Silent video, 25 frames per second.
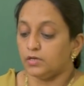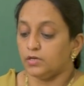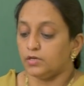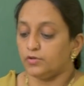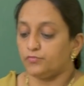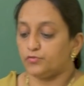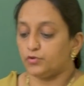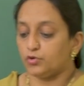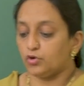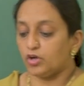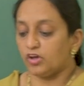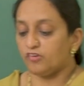
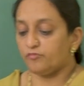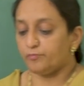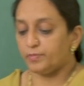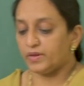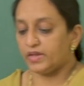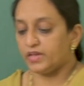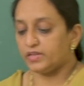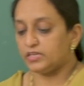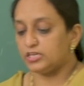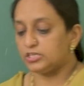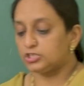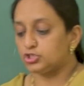If you have
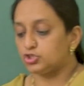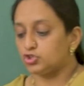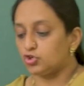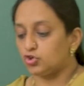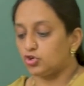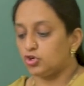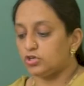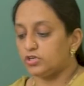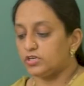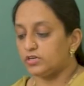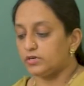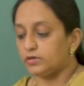pain in
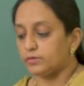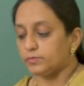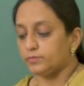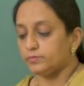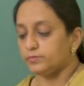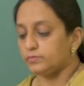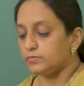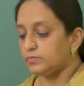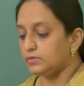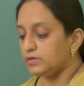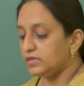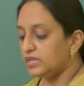
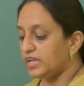shoulder,